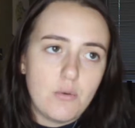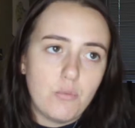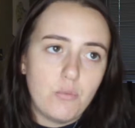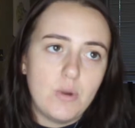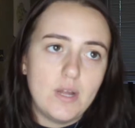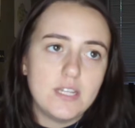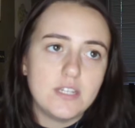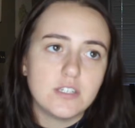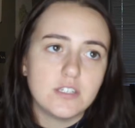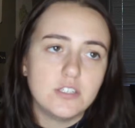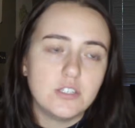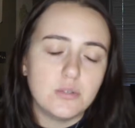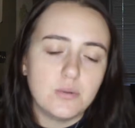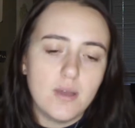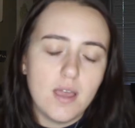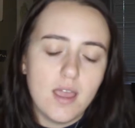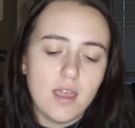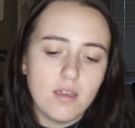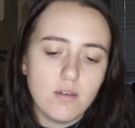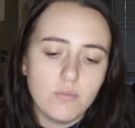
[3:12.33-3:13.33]
when
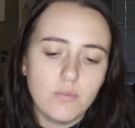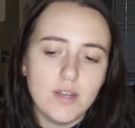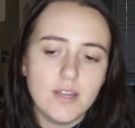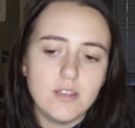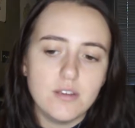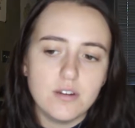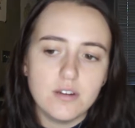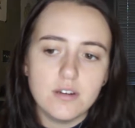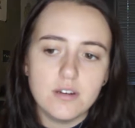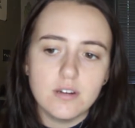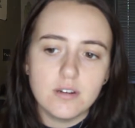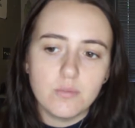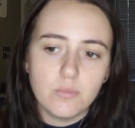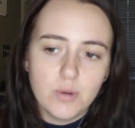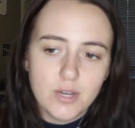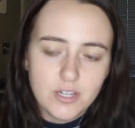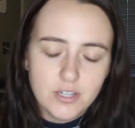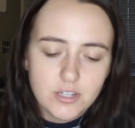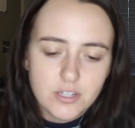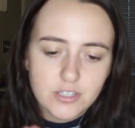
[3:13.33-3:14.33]

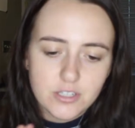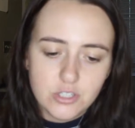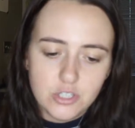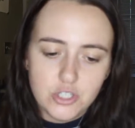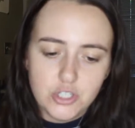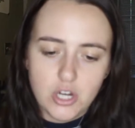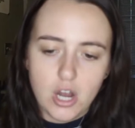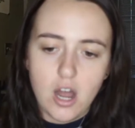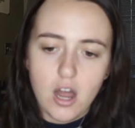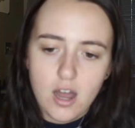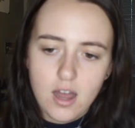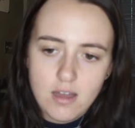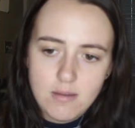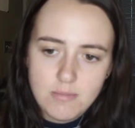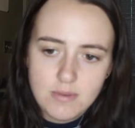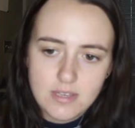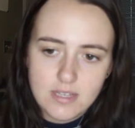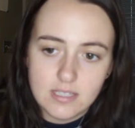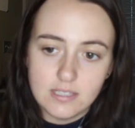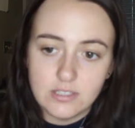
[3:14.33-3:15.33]
your
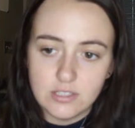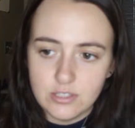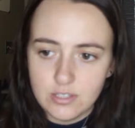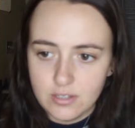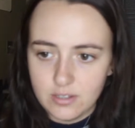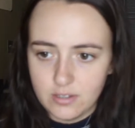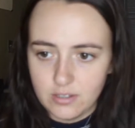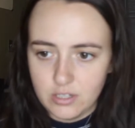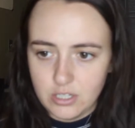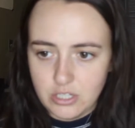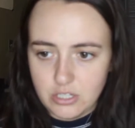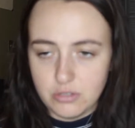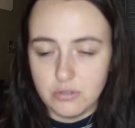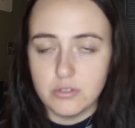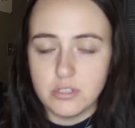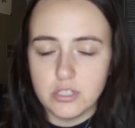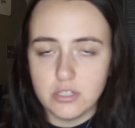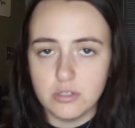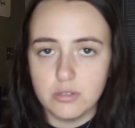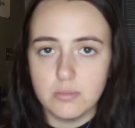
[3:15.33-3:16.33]
job is
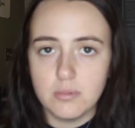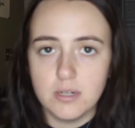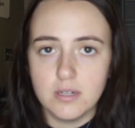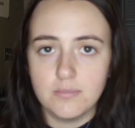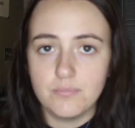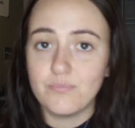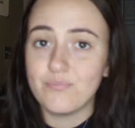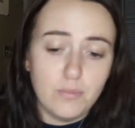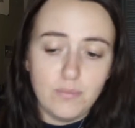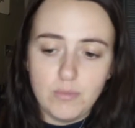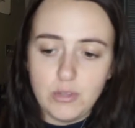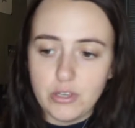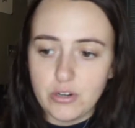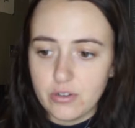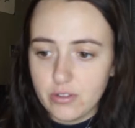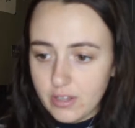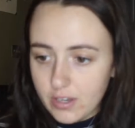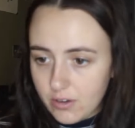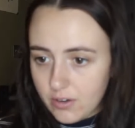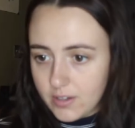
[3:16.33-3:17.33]
YouTube,
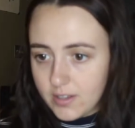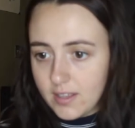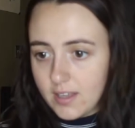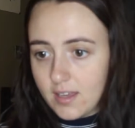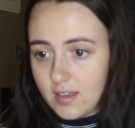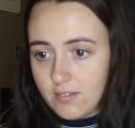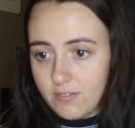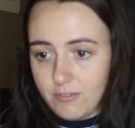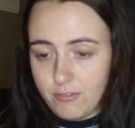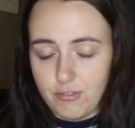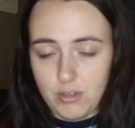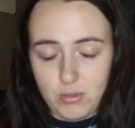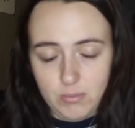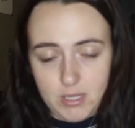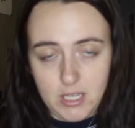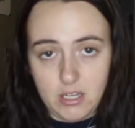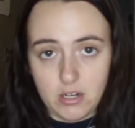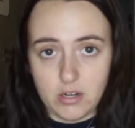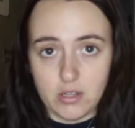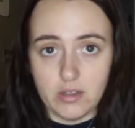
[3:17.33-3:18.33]
you're literally
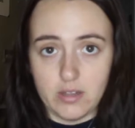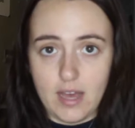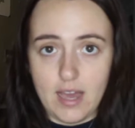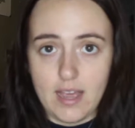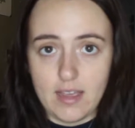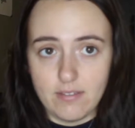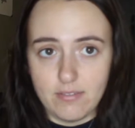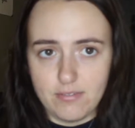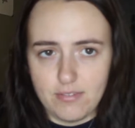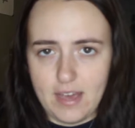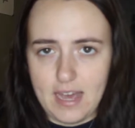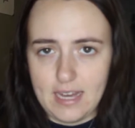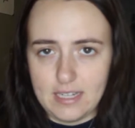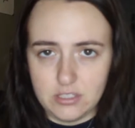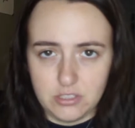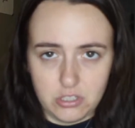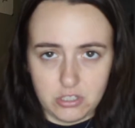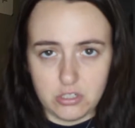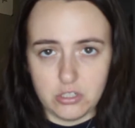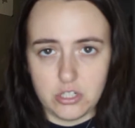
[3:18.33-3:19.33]
filming your life
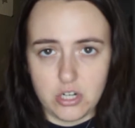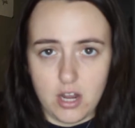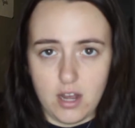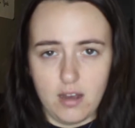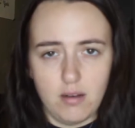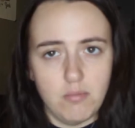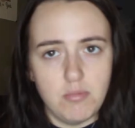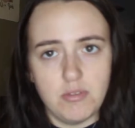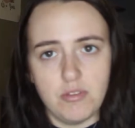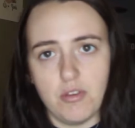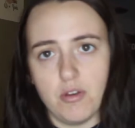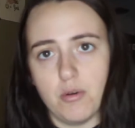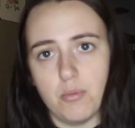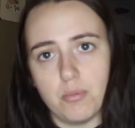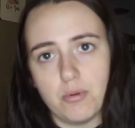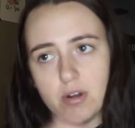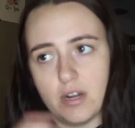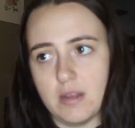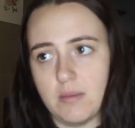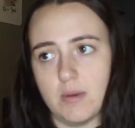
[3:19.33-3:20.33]
as your job, so
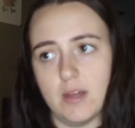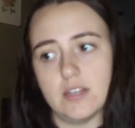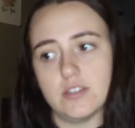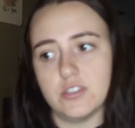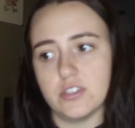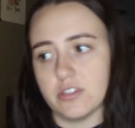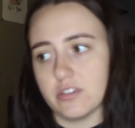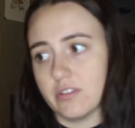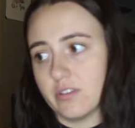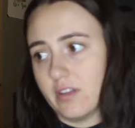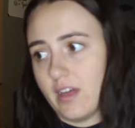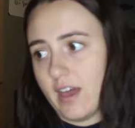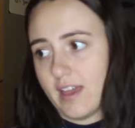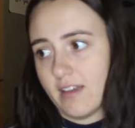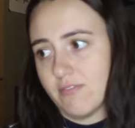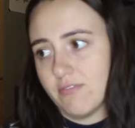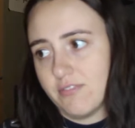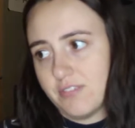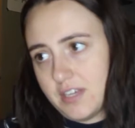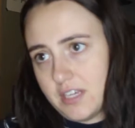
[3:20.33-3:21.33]
pretty much your
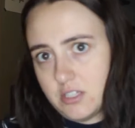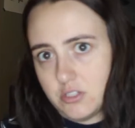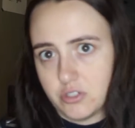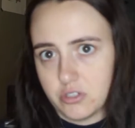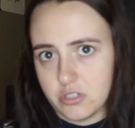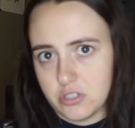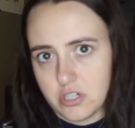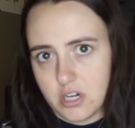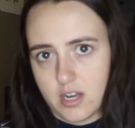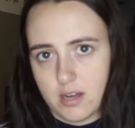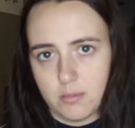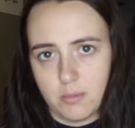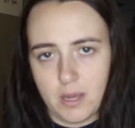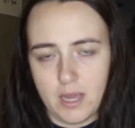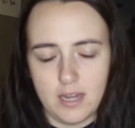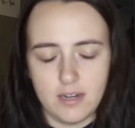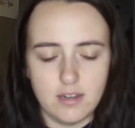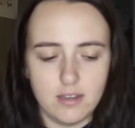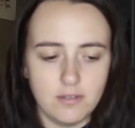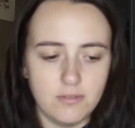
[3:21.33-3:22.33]
life is your job,
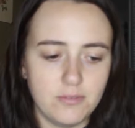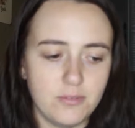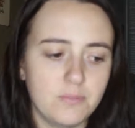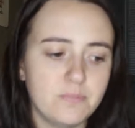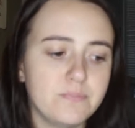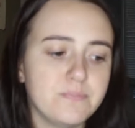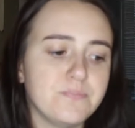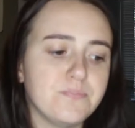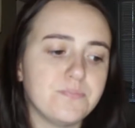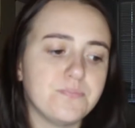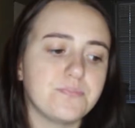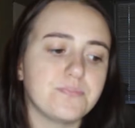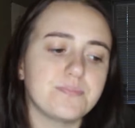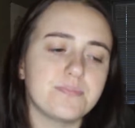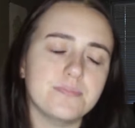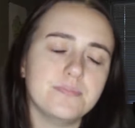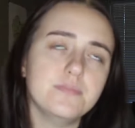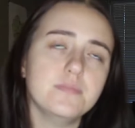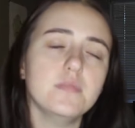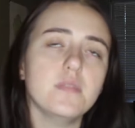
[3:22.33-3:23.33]
kind of.
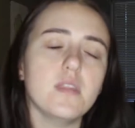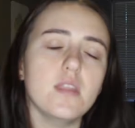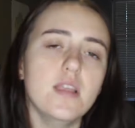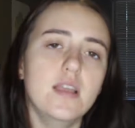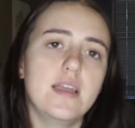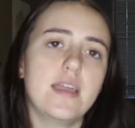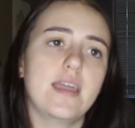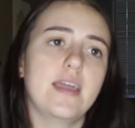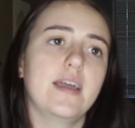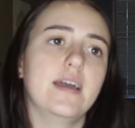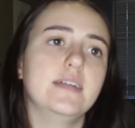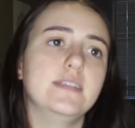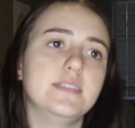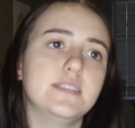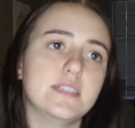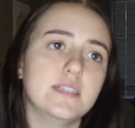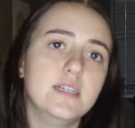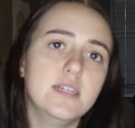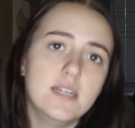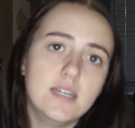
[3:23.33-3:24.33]

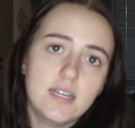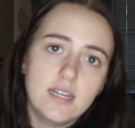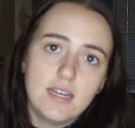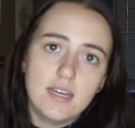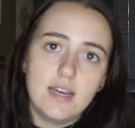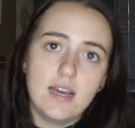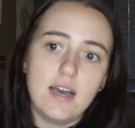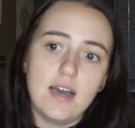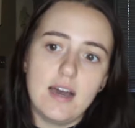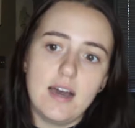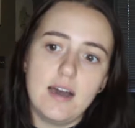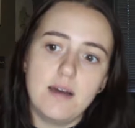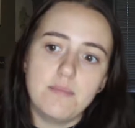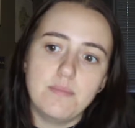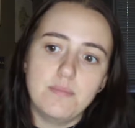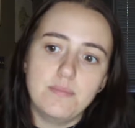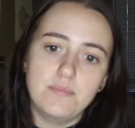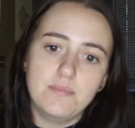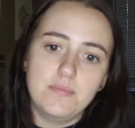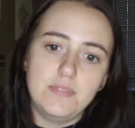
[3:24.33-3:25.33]
And
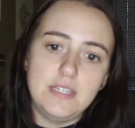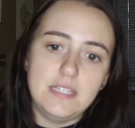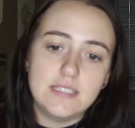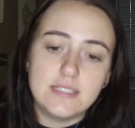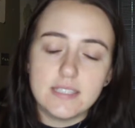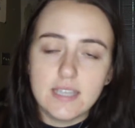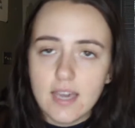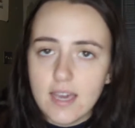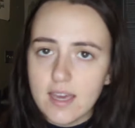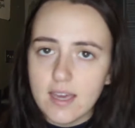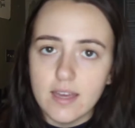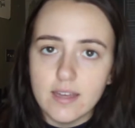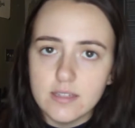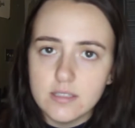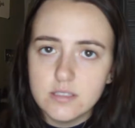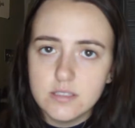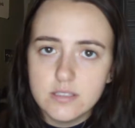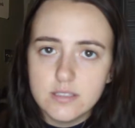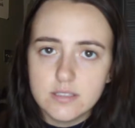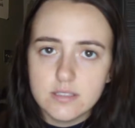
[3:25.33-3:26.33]
these
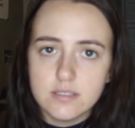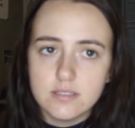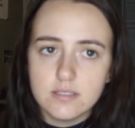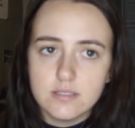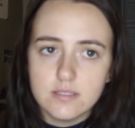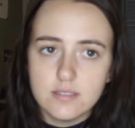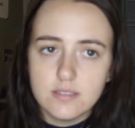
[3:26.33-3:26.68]
kids,